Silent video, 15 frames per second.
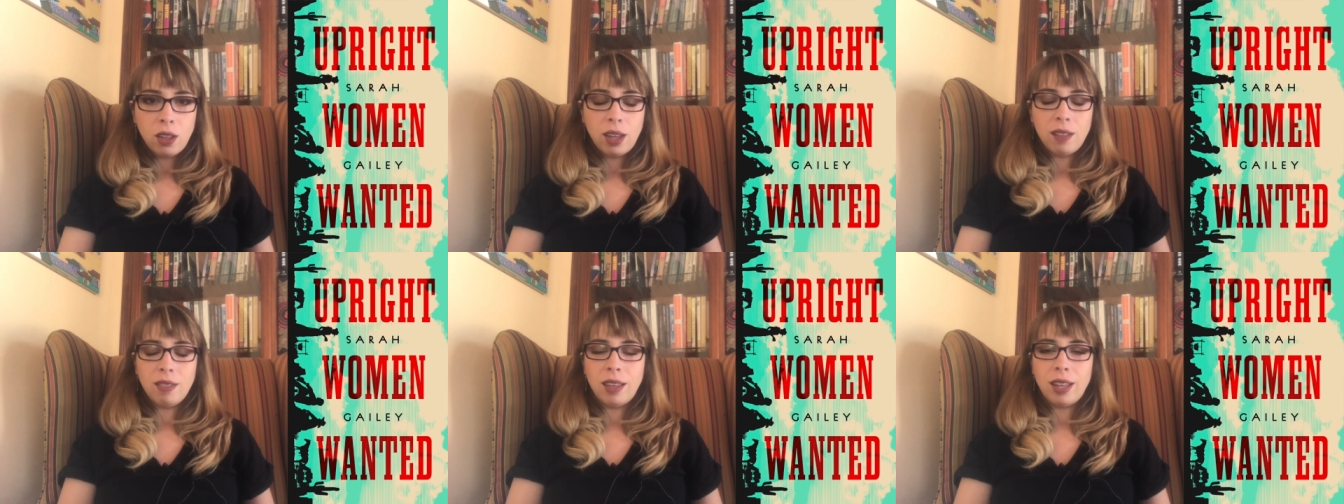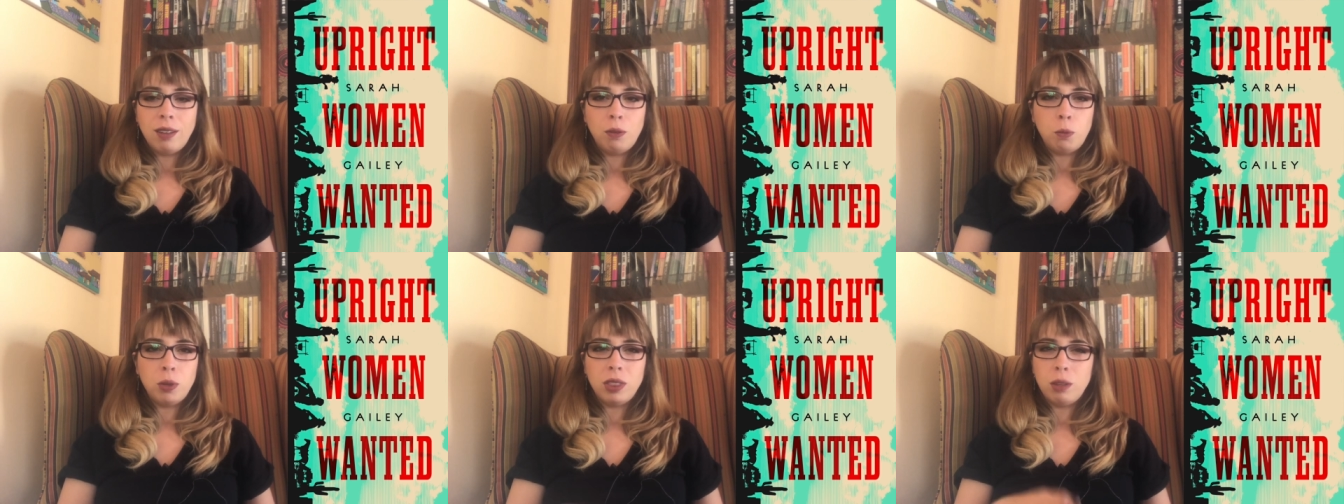And
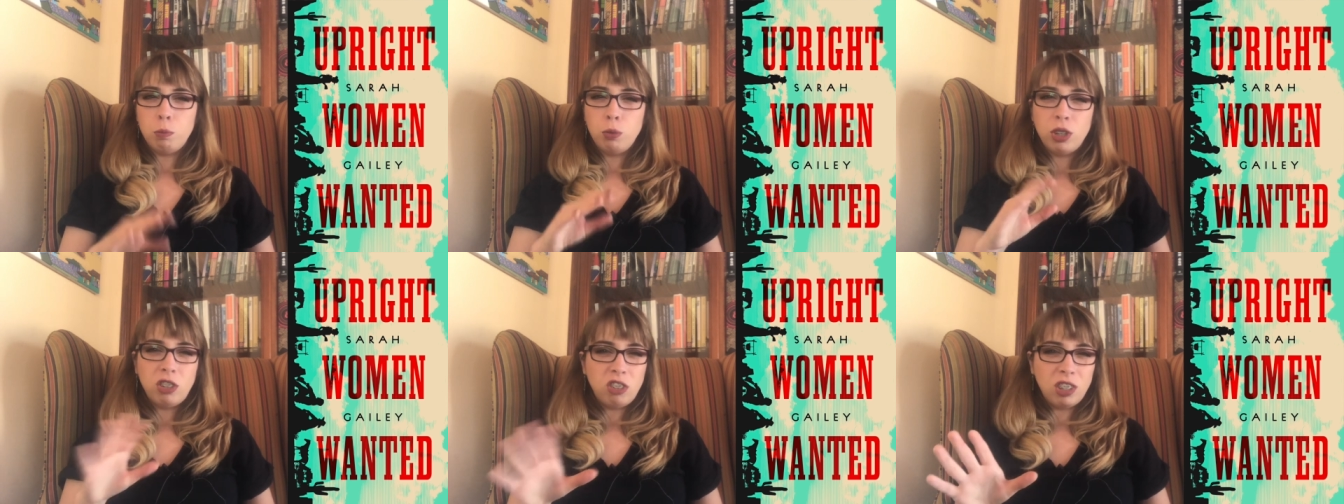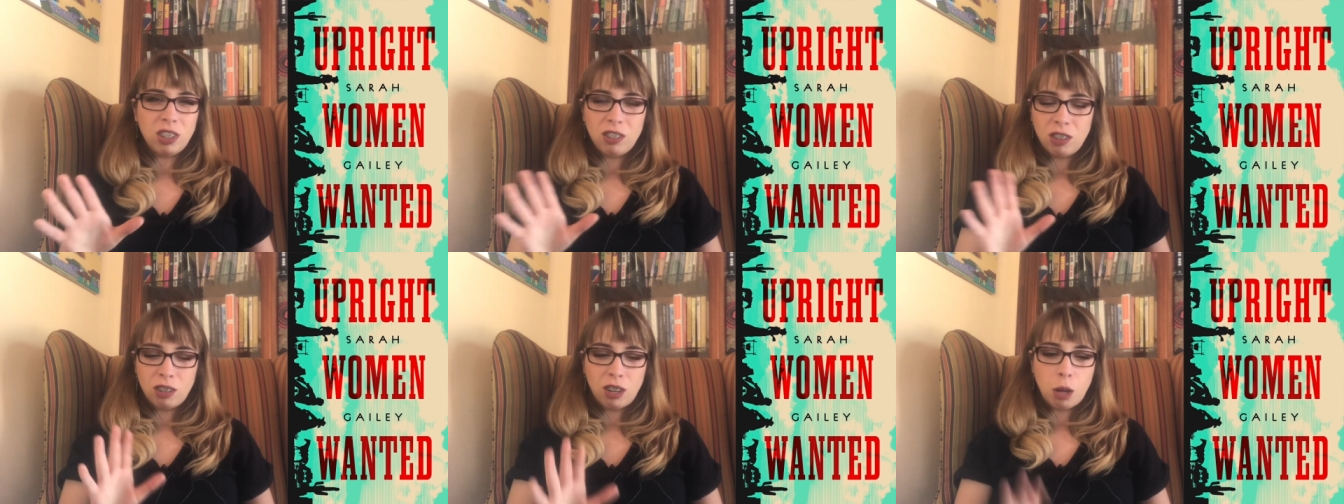then with the
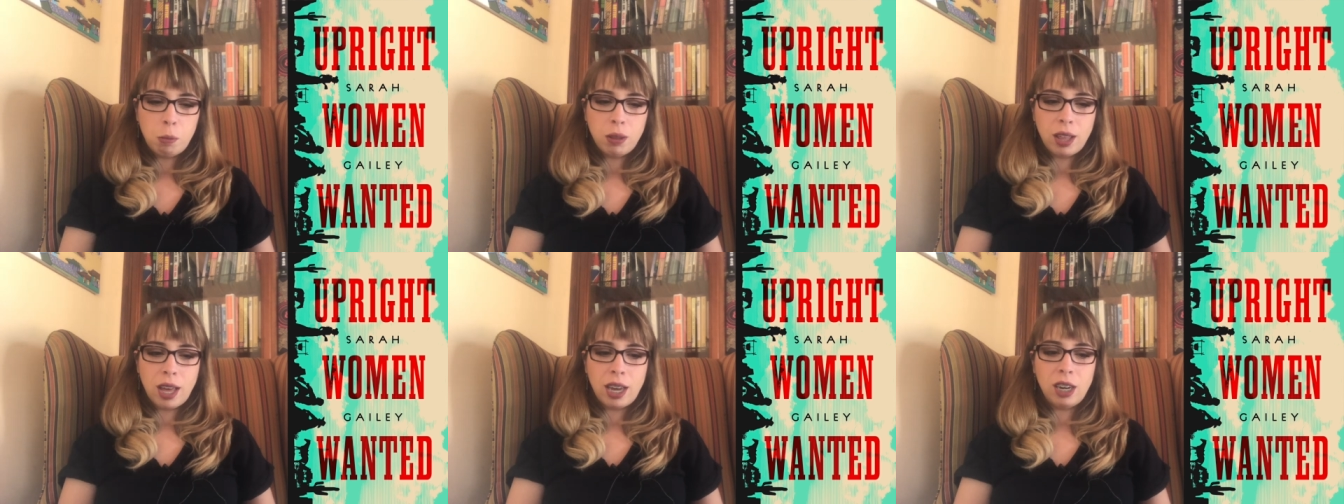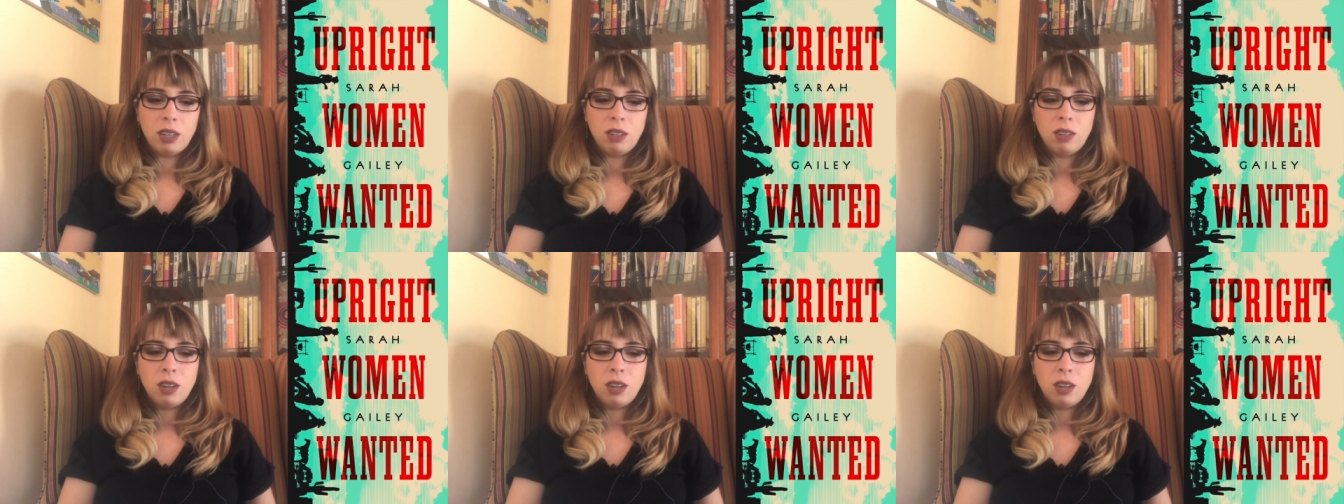preachiness on top of that, I,